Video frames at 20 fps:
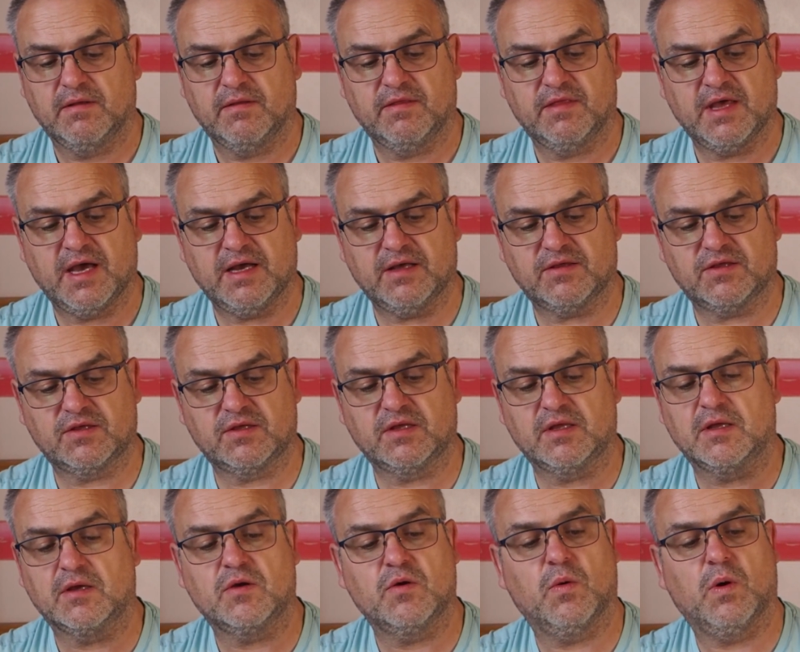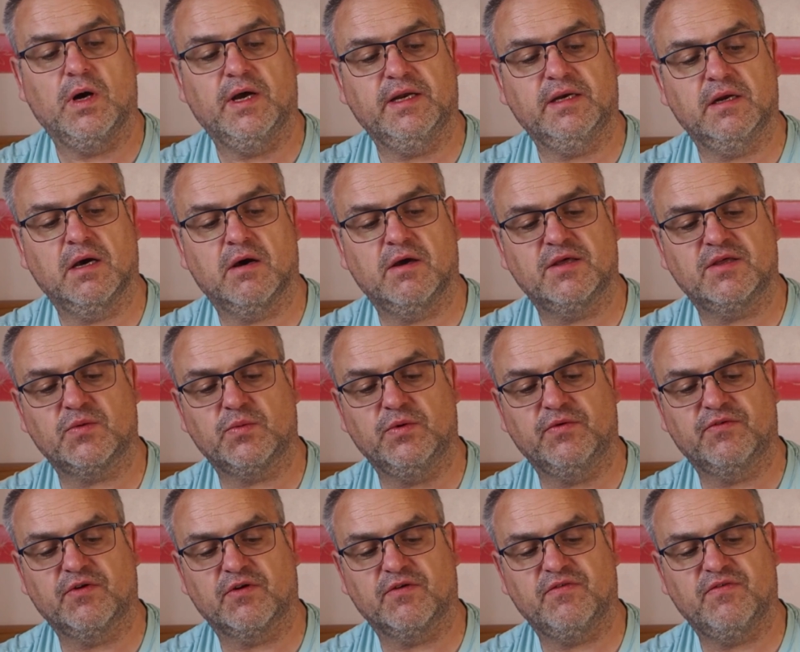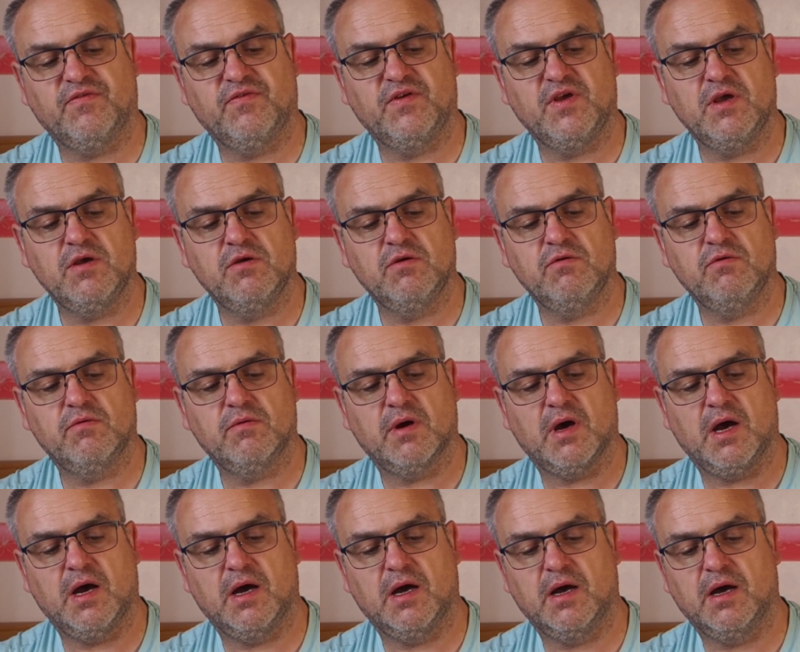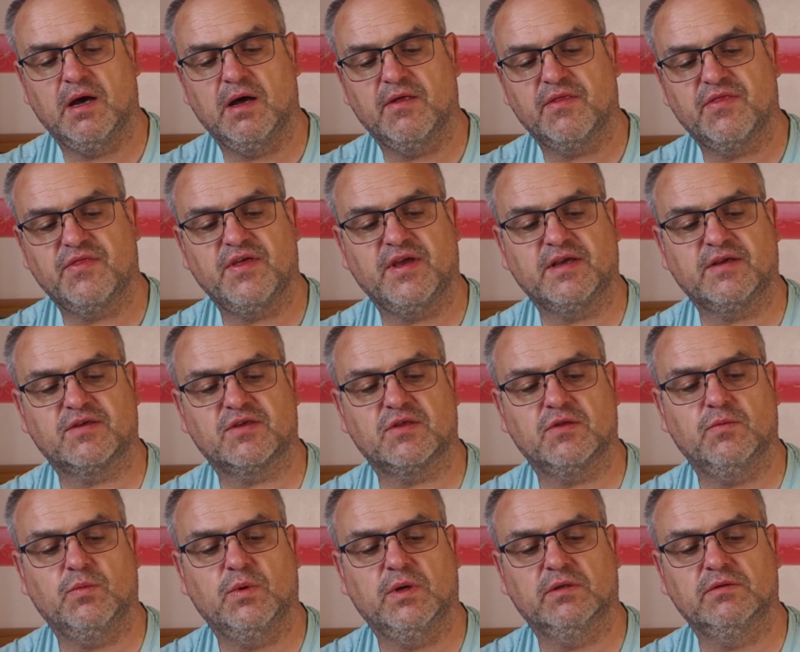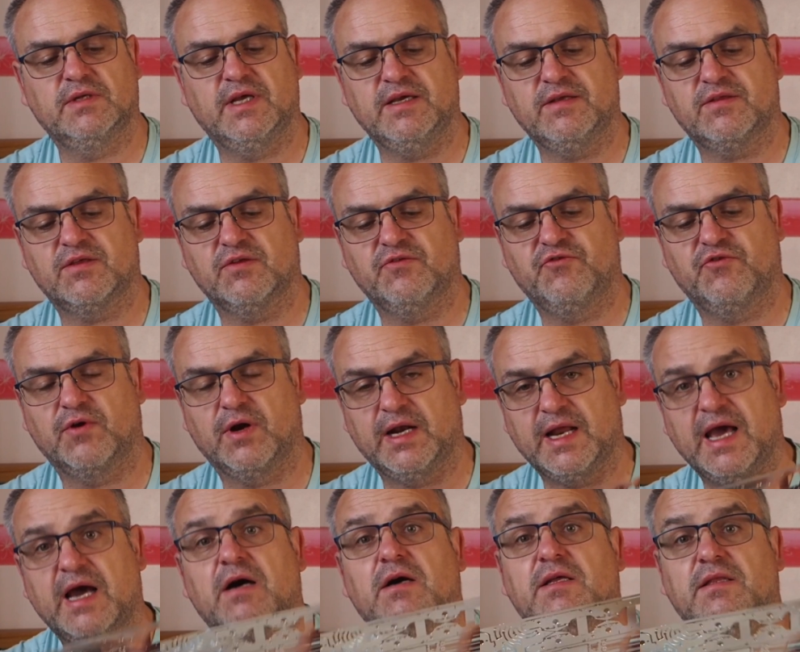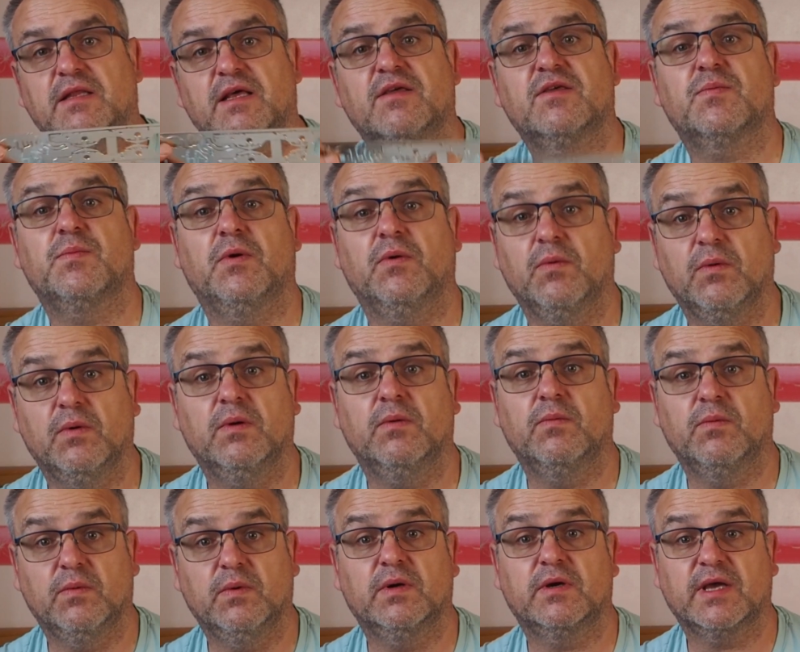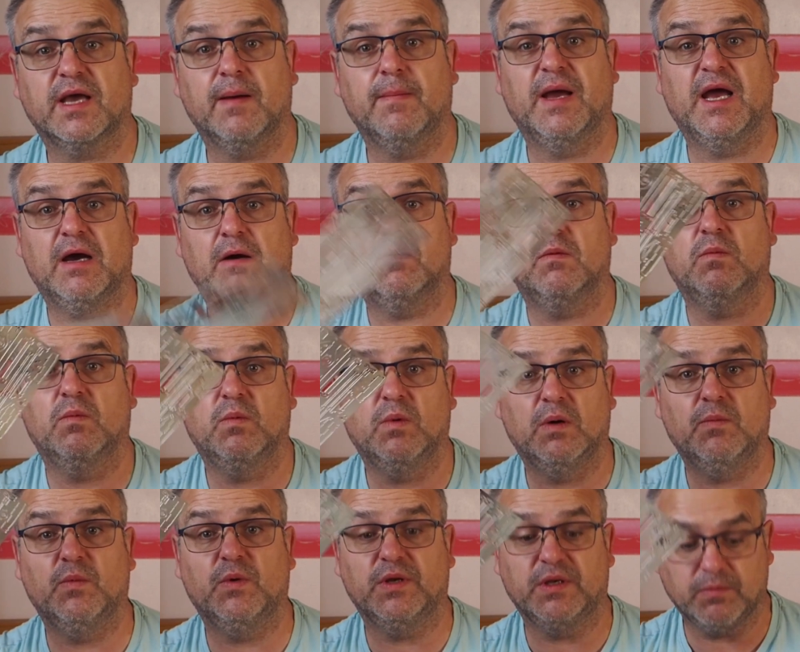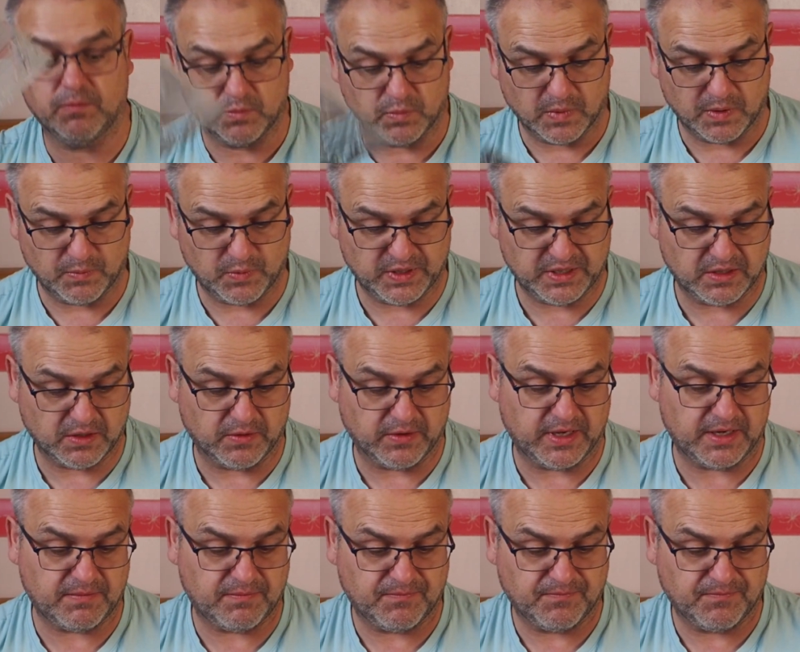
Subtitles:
that's quite nice. We've got a few things that we'll need to drill out in this, but will come out when we do it.